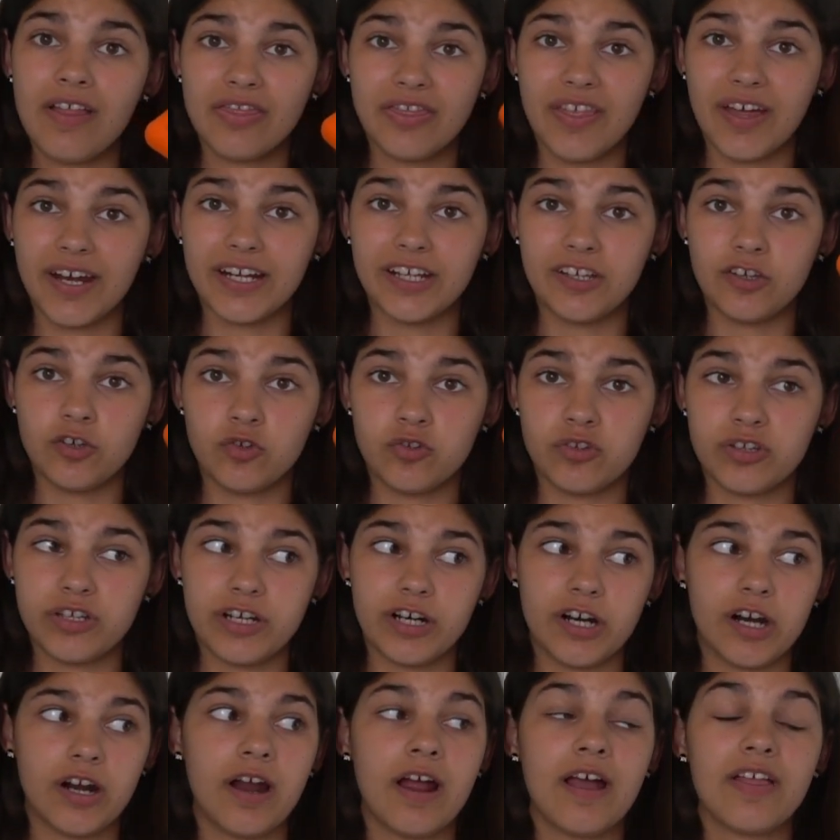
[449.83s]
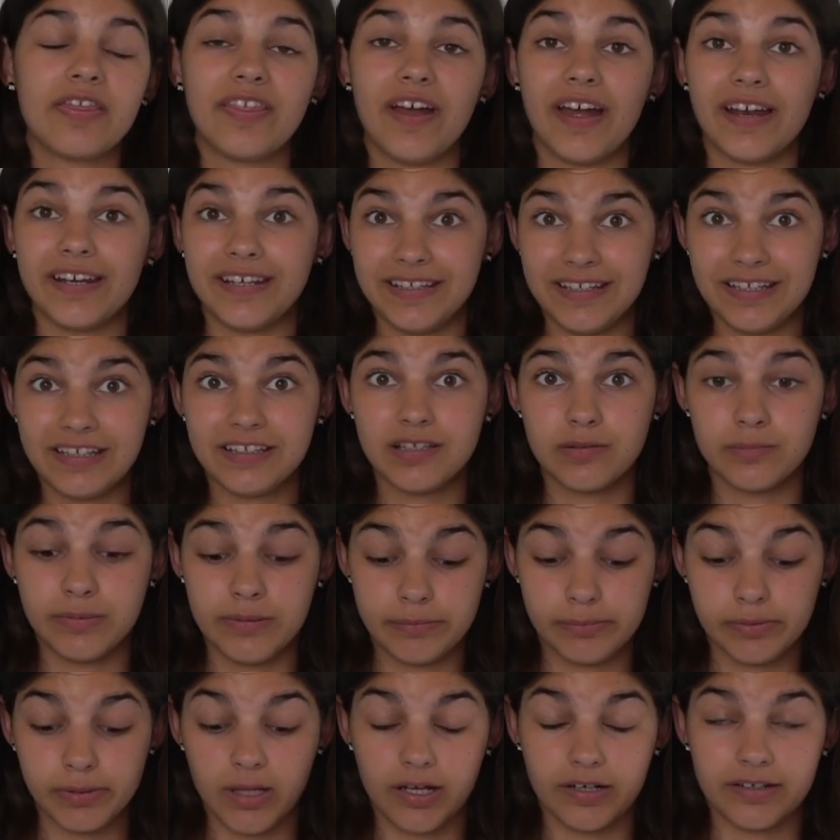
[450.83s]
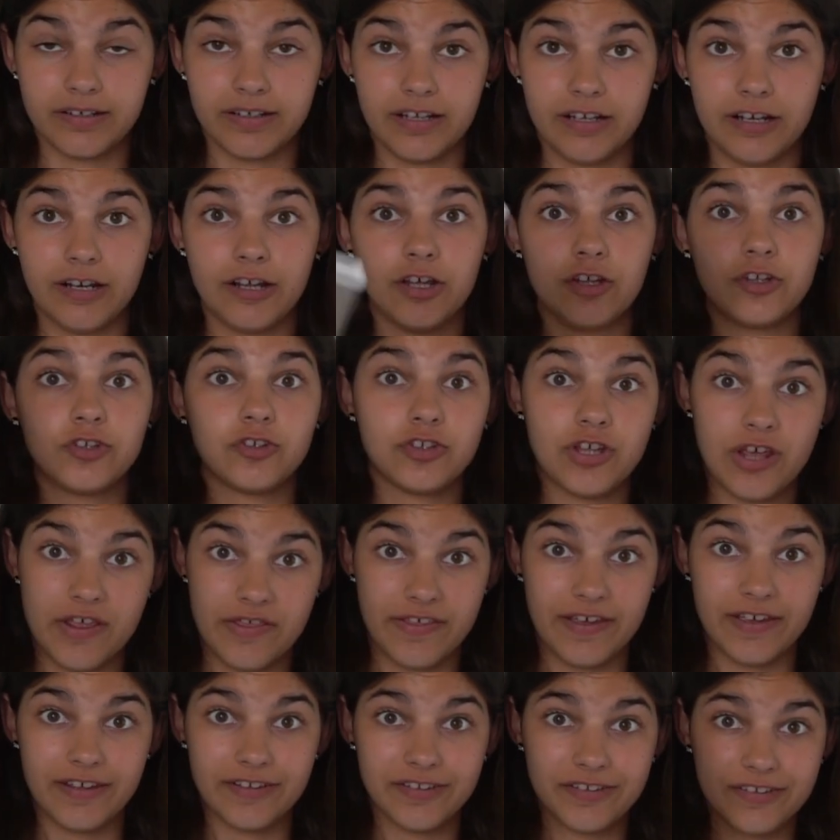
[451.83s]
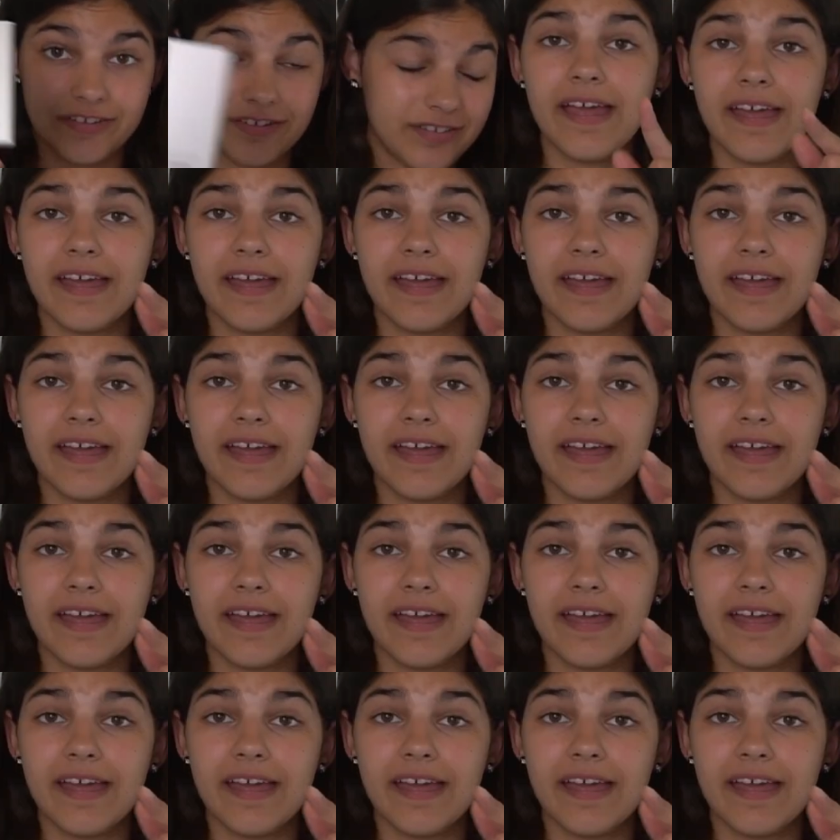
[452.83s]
that I use here that need to be plugged in to this.